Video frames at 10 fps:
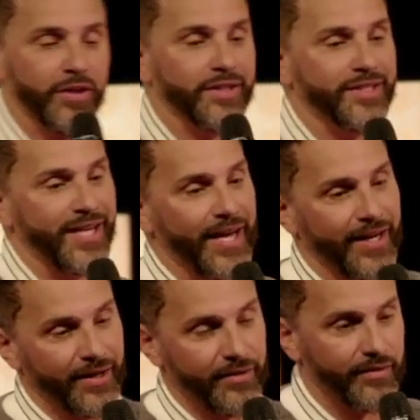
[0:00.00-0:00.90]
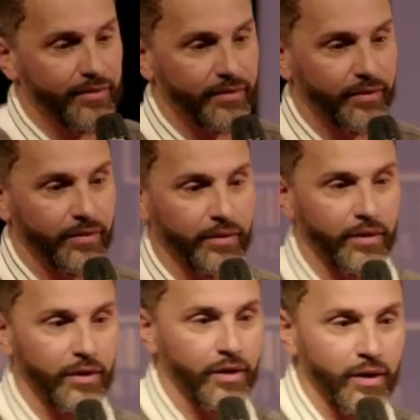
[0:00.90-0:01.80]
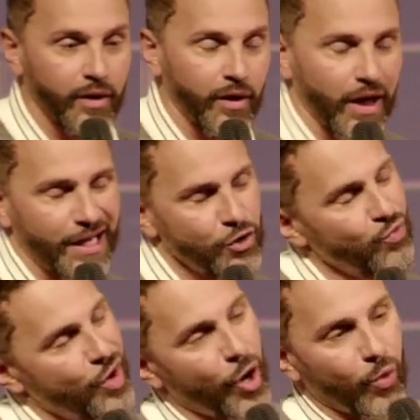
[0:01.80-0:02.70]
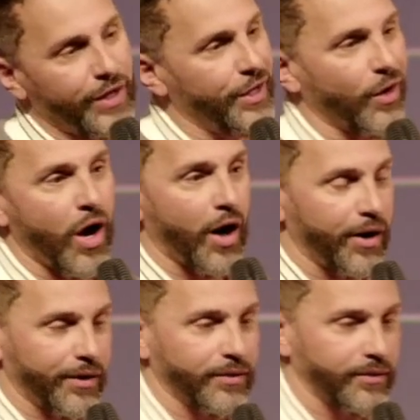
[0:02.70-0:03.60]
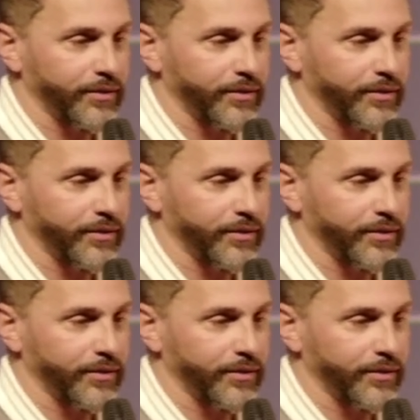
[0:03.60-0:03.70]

to set in, and you know in your heart